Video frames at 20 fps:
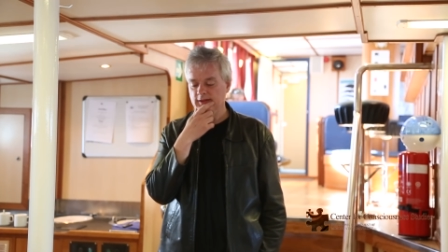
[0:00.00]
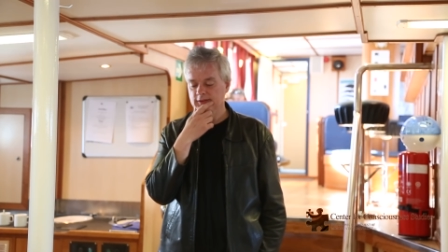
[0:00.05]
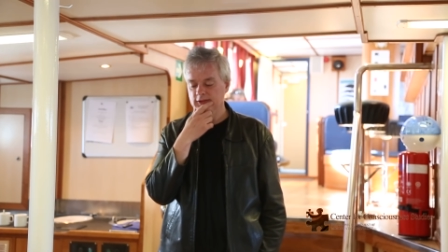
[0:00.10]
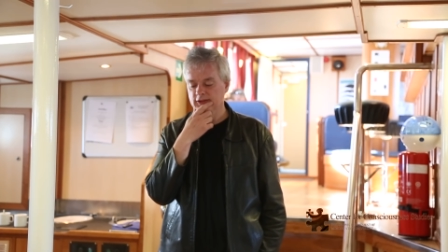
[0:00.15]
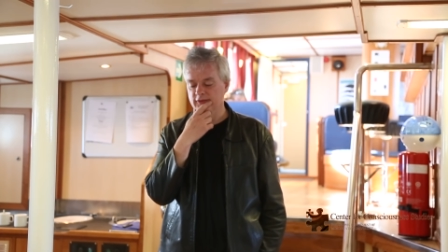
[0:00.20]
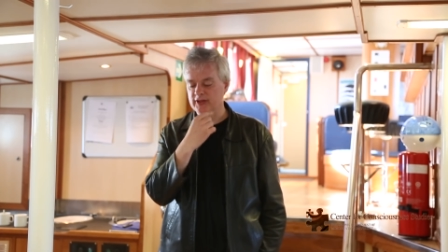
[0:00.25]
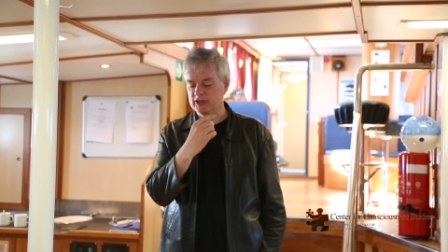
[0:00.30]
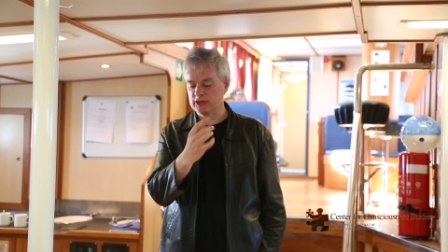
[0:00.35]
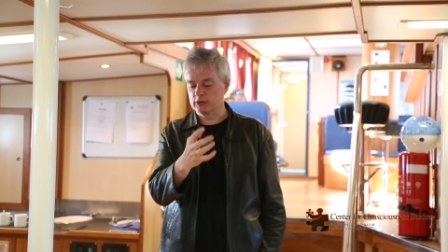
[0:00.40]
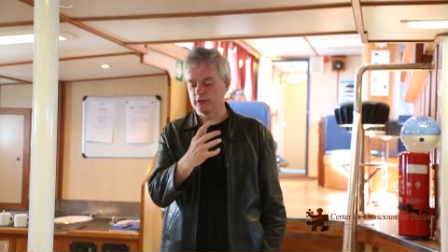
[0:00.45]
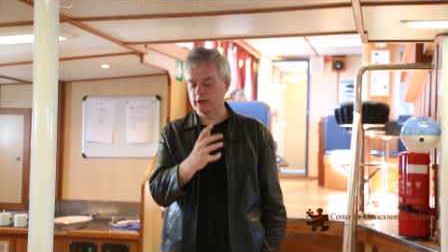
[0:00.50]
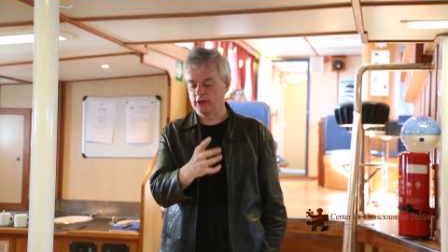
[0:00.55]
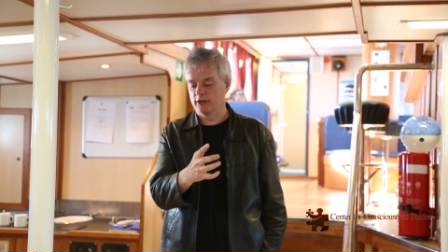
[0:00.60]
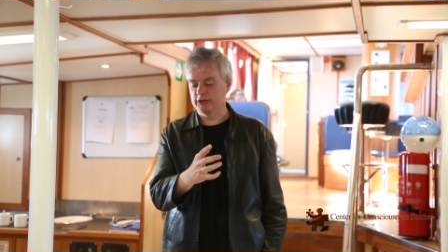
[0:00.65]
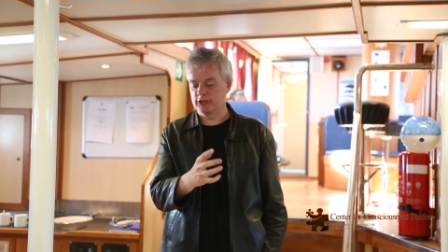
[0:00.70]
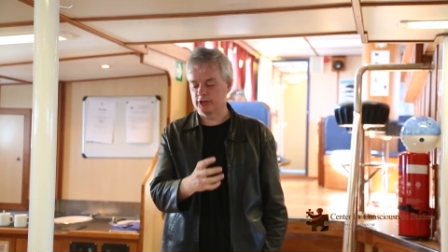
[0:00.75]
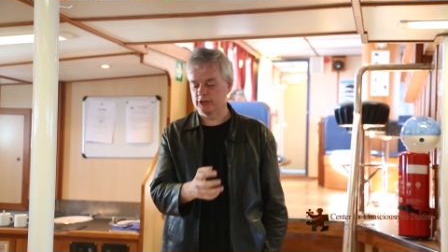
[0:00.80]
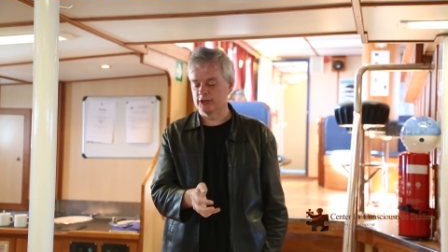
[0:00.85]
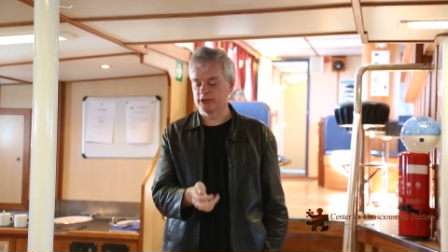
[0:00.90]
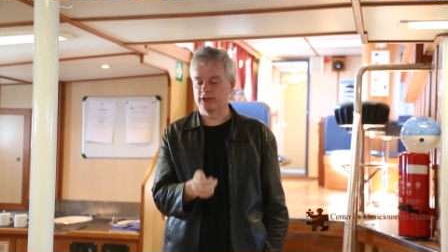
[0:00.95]
the visual
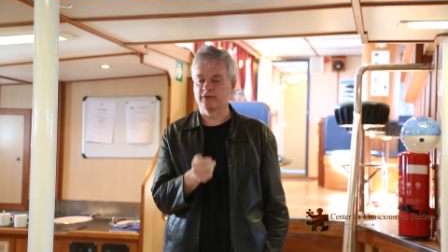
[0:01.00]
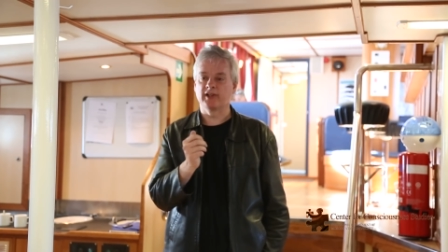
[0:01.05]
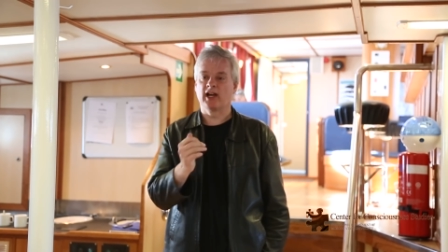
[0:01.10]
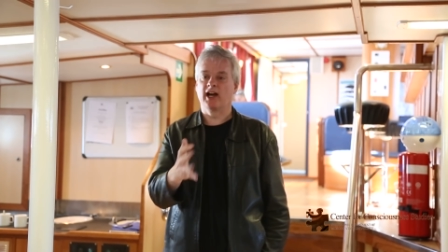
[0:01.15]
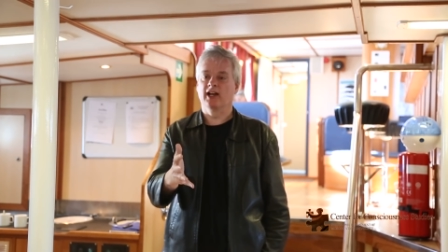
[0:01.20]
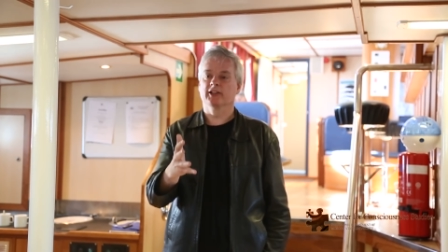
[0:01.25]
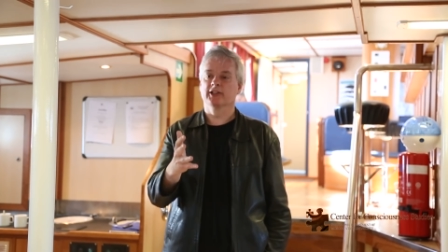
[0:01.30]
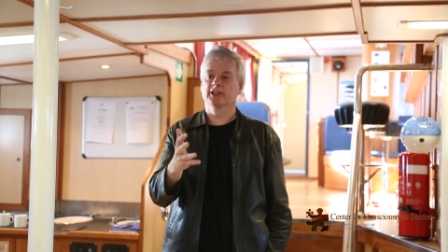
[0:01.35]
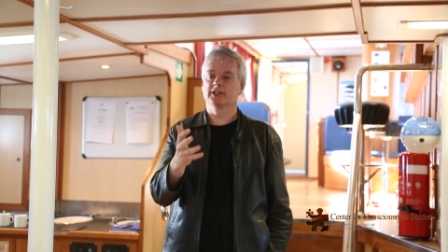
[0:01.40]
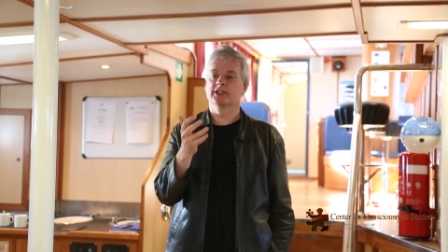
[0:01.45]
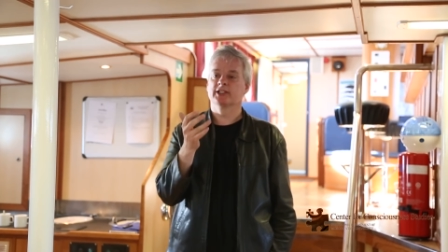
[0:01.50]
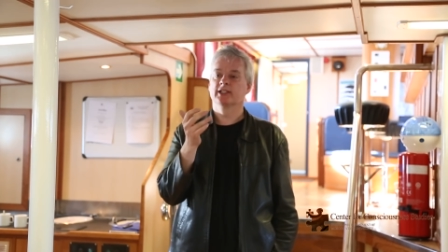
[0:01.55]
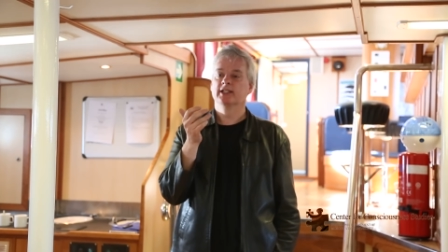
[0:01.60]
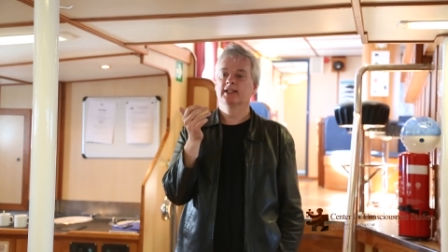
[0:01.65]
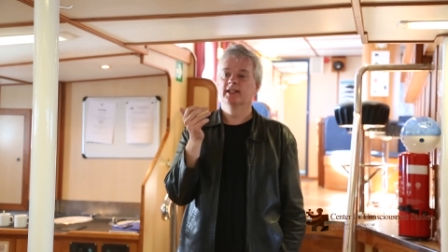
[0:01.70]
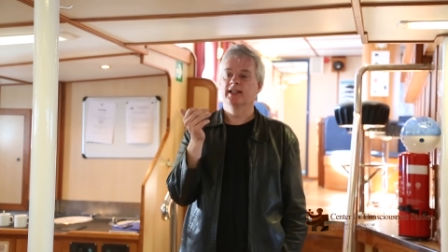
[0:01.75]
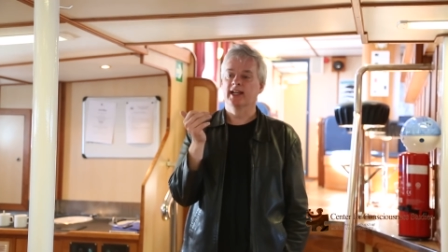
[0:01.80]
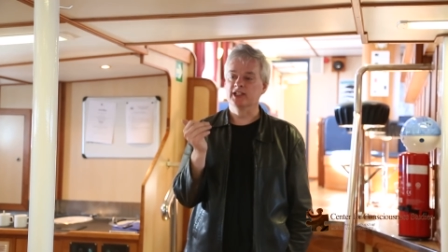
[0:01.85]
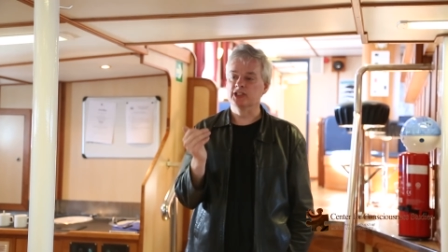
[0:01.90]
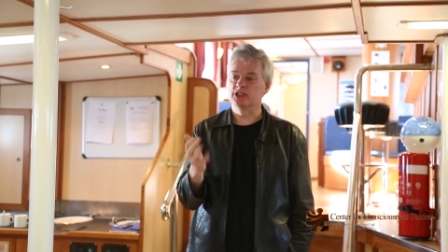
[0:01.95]
consciousness of colors
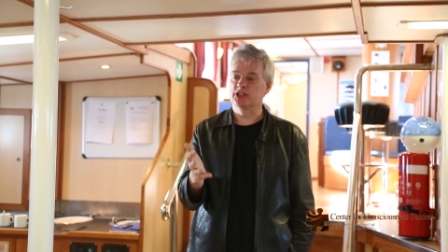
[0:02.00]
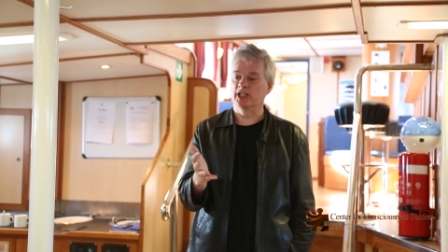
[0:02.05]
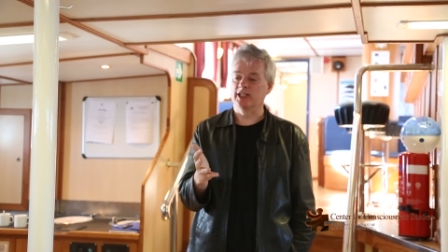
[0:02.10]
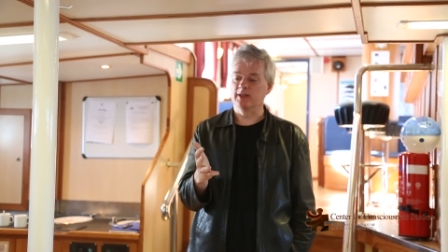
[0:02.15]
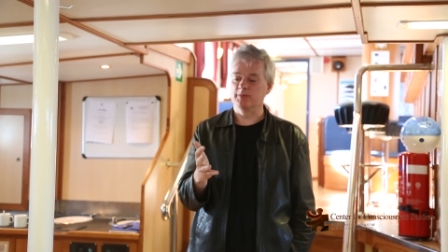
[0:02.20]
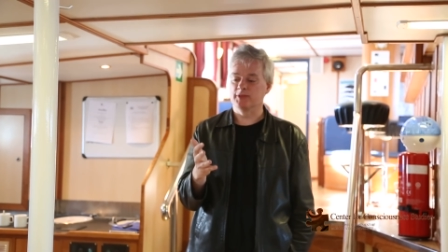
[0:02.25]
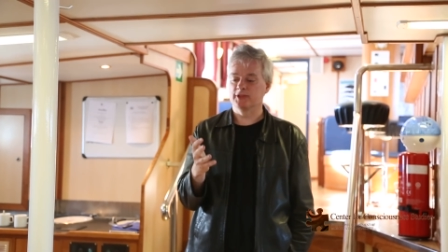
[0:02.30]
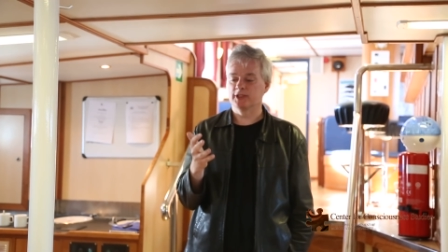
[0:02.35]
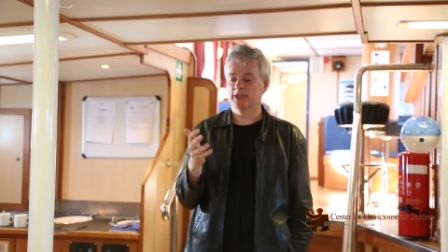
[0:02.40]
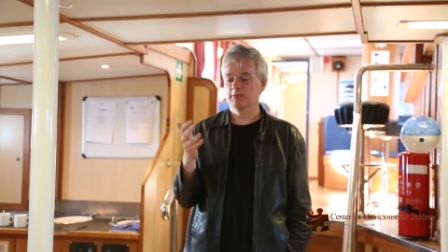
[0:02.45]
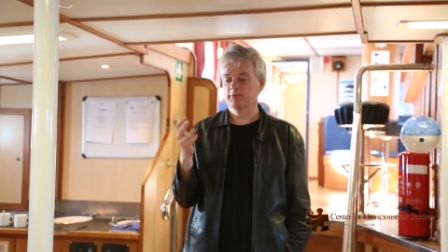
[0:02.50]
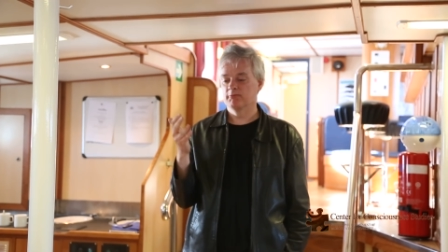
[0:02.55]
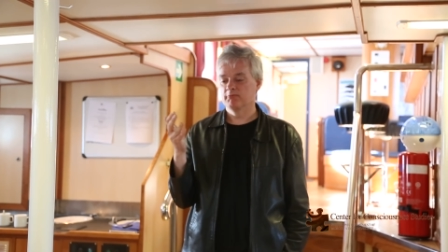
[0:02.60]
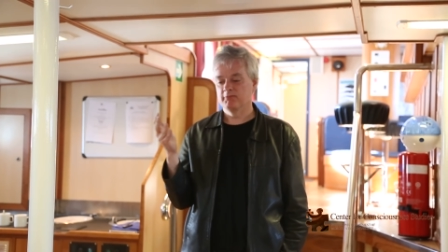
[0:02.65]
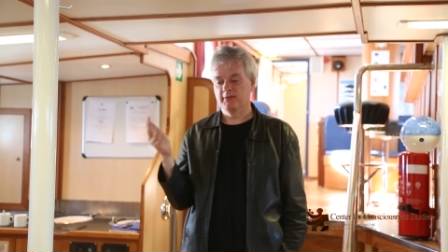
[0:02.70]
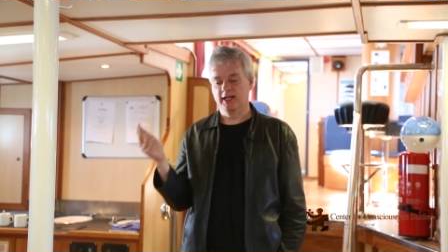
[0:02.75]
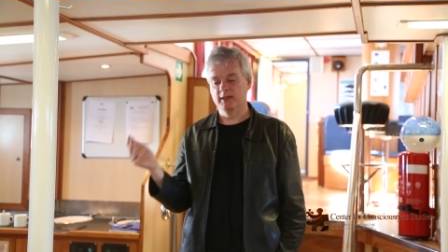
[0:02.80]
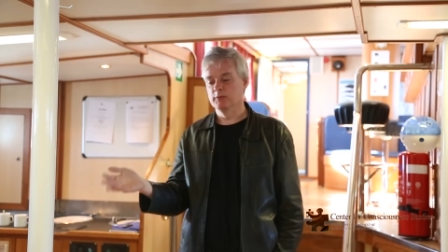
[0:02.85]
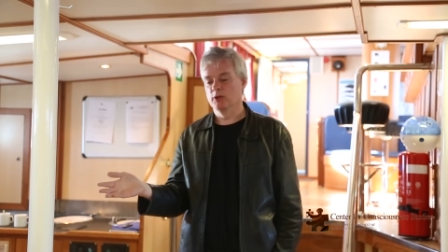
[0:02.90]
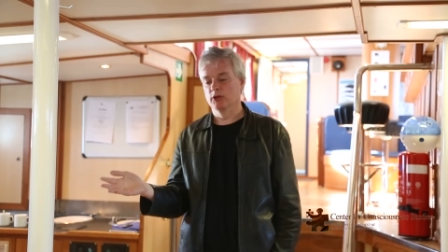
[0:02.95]
and shapes
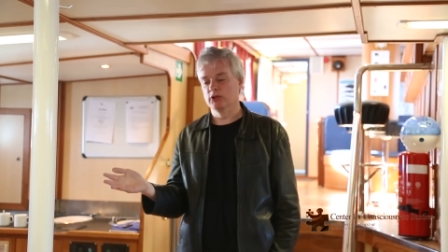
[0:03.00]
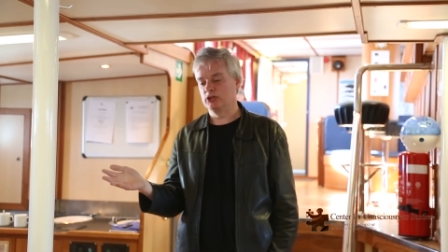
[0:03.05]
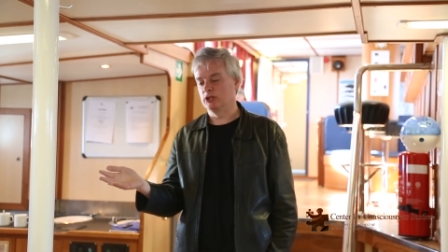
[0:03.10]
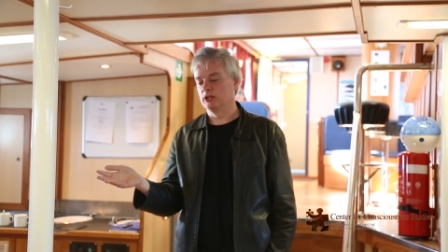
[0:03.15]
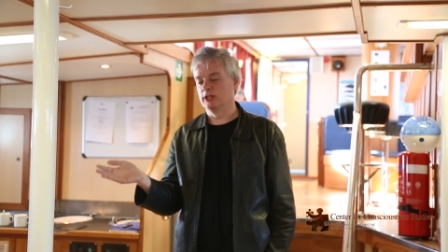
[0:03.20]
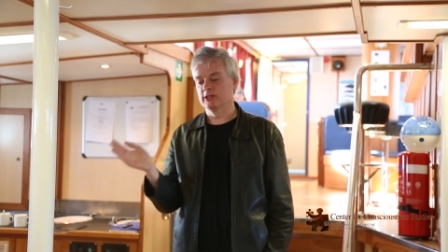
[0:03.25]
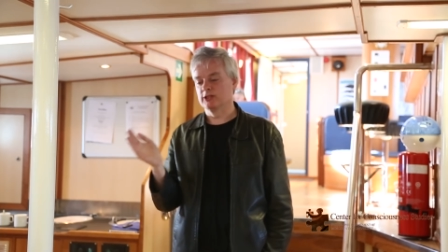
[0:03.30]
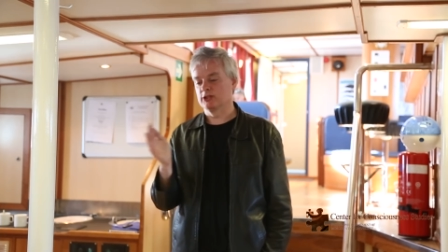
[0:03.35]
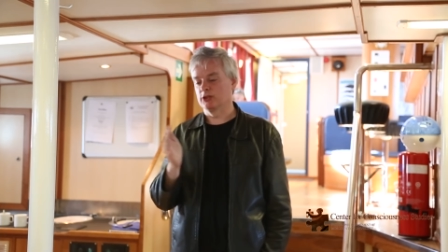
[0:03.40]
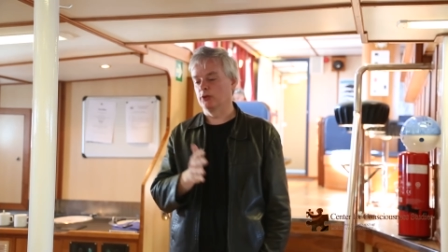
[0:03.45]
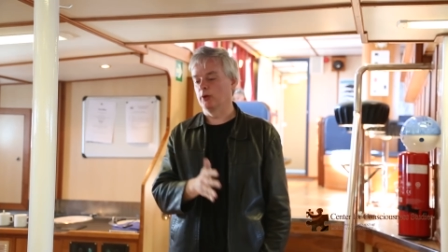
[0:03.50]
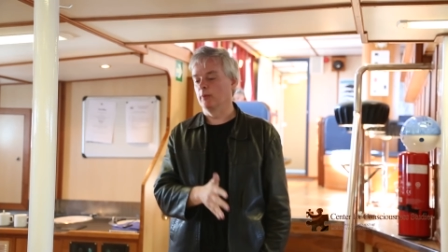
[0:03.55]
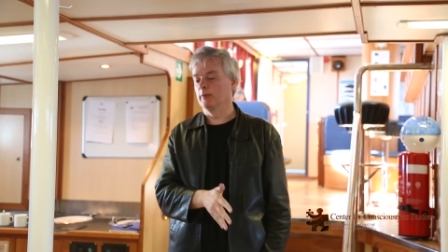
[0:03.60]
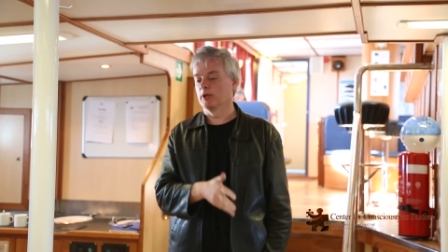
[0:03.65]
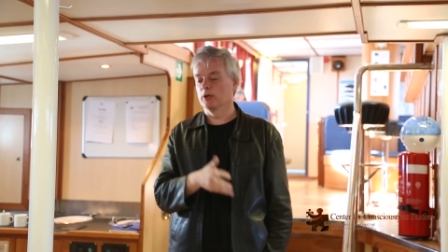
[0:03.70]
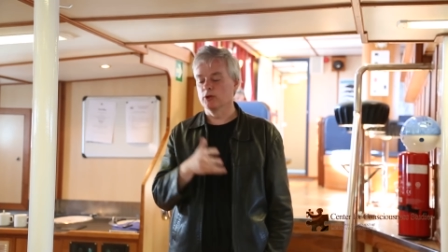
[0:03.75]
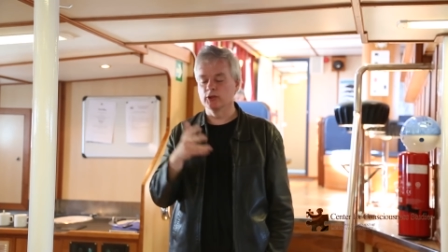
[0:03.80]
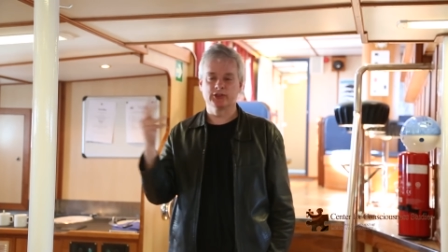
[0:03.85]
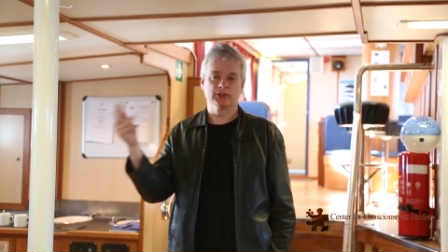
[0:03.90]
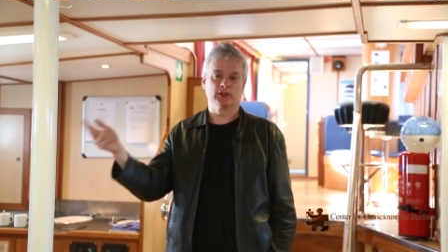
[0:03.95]
and motion and so on
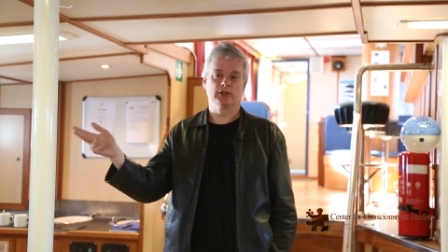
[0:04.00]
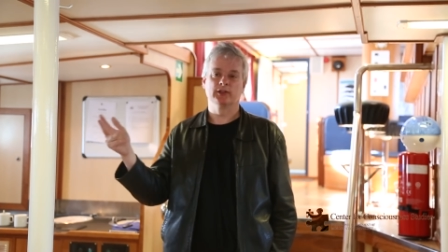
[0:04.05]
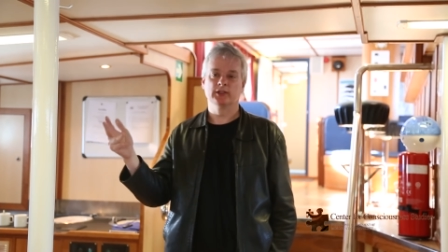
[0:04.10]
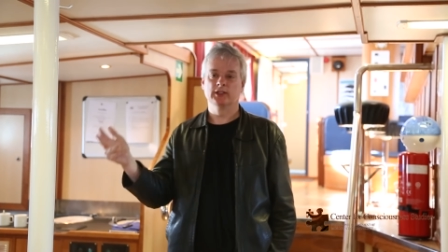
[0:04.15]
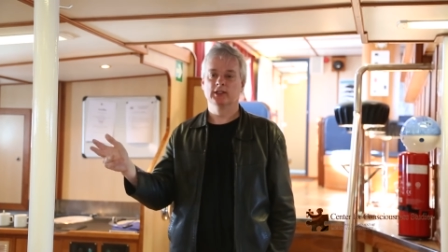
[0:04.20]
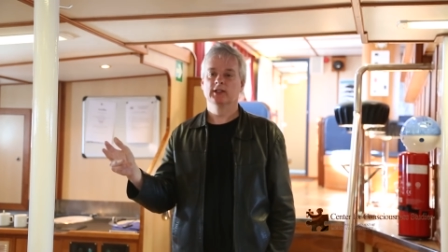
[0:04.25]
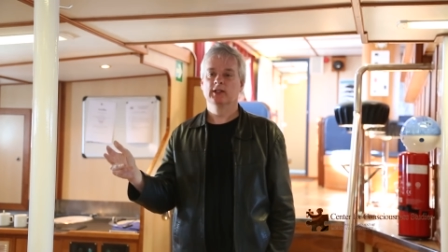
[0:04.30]
would also